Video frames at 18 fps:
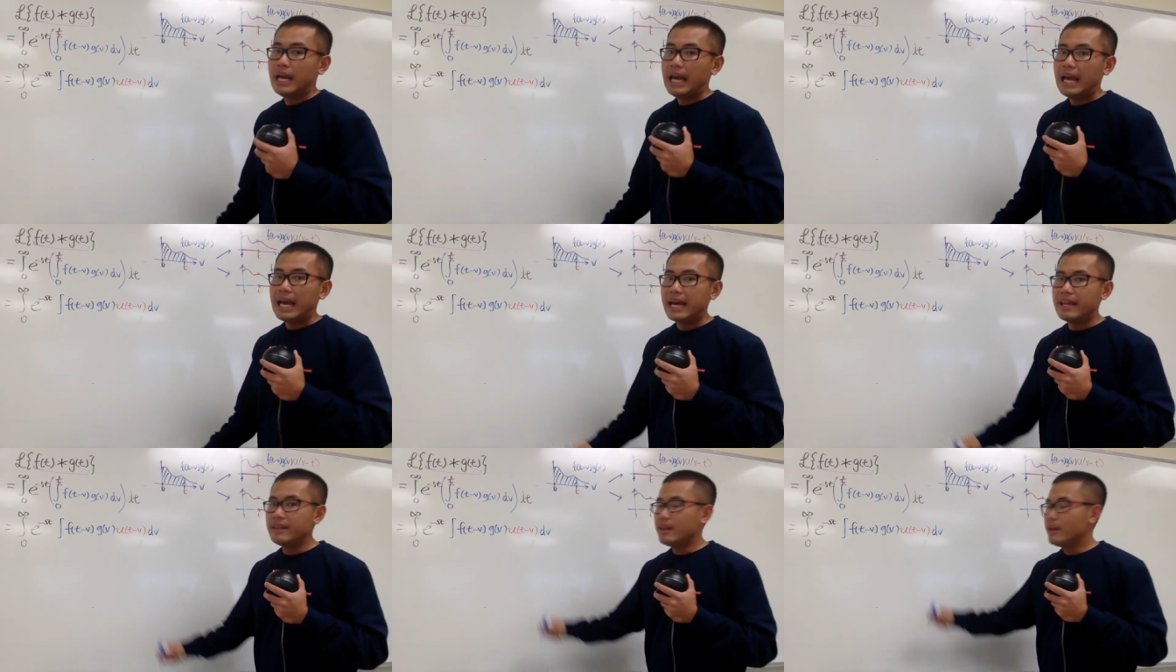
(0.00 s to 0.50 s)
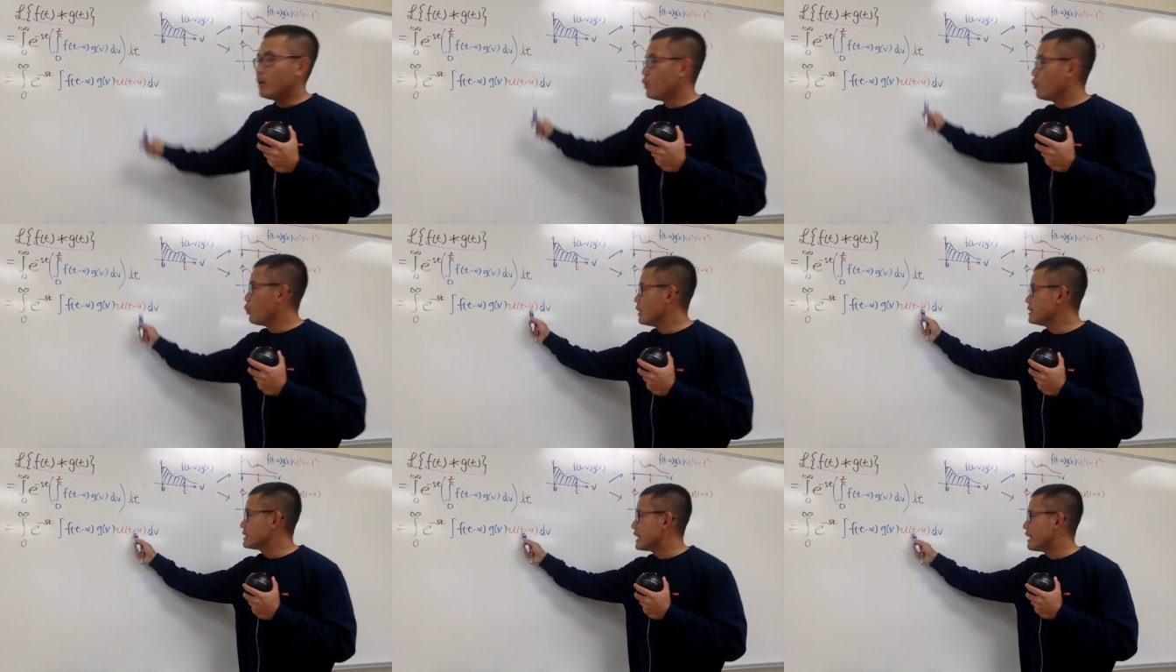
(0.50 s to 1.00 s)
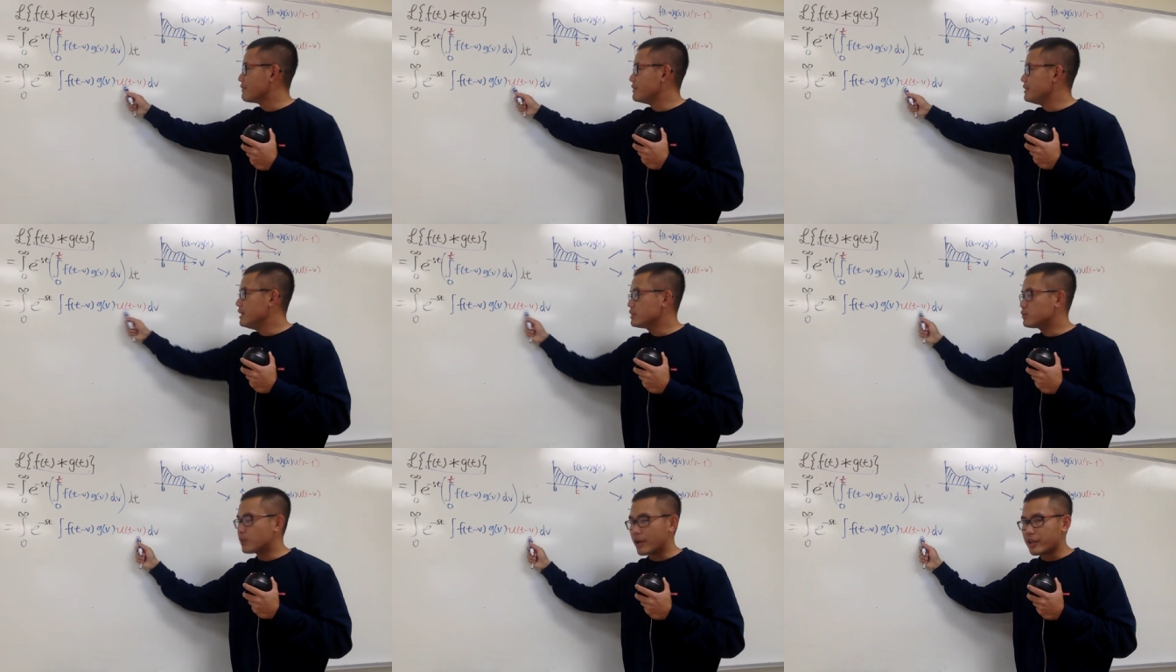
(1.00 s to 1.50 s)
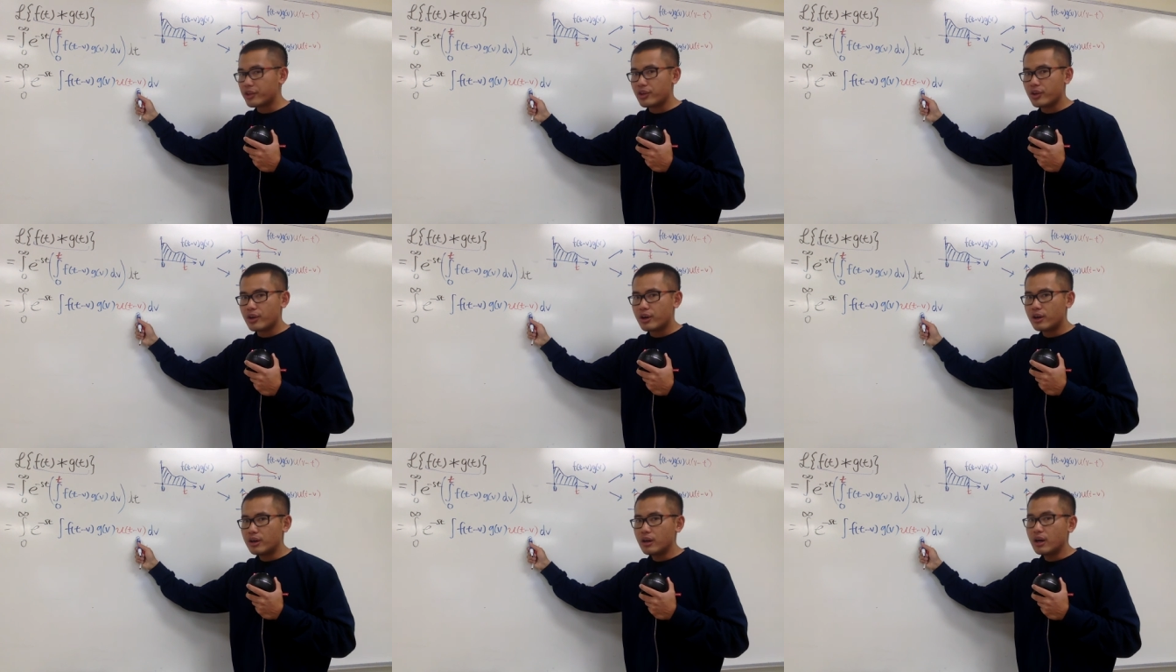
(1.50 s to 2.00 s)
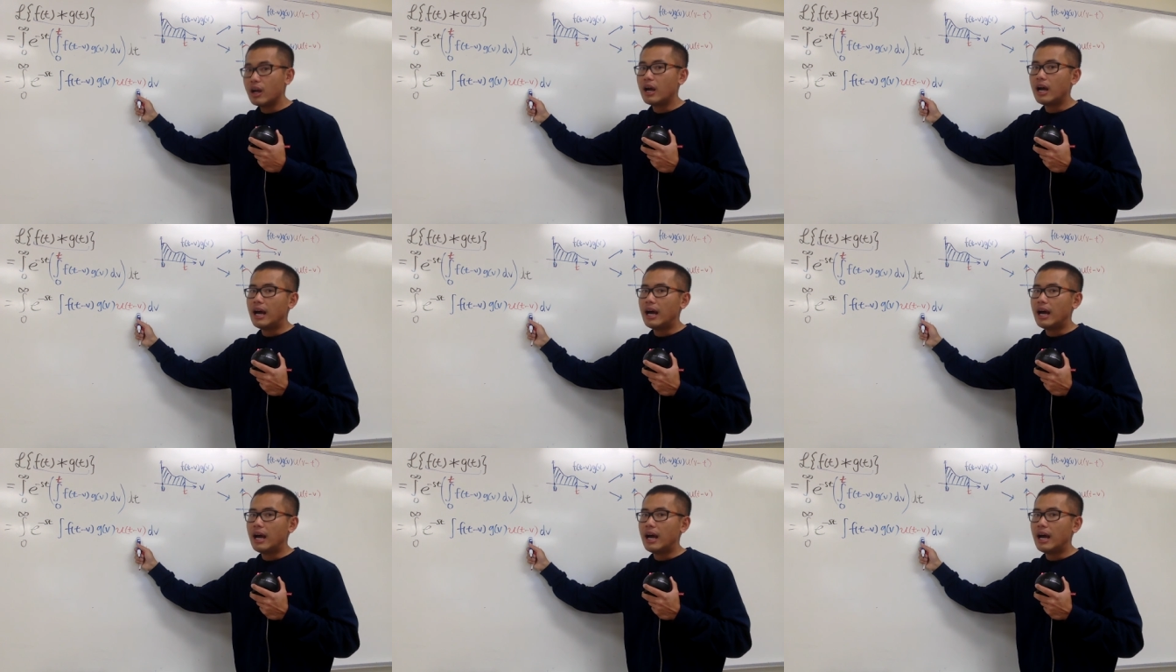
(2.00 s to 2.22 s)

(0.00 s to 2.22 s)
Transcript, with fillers: And once I have this right here,